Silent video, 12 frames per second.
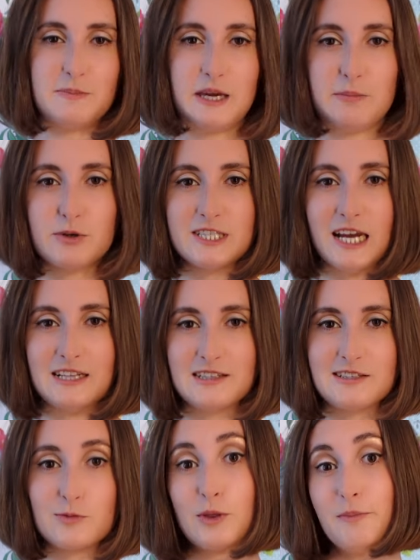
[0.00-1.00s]
P
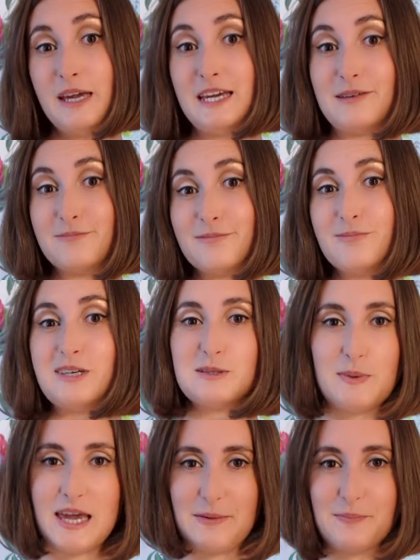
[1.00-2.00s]
Presents with me, Miss
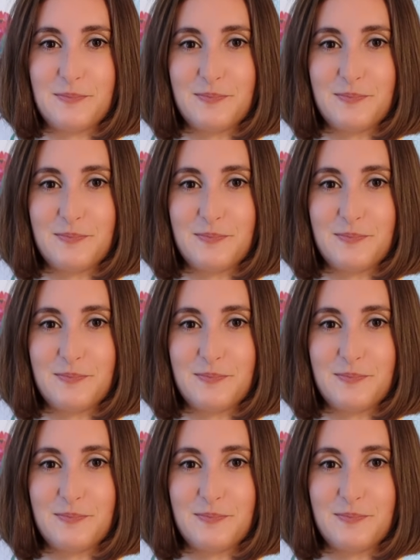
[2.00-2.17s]
P.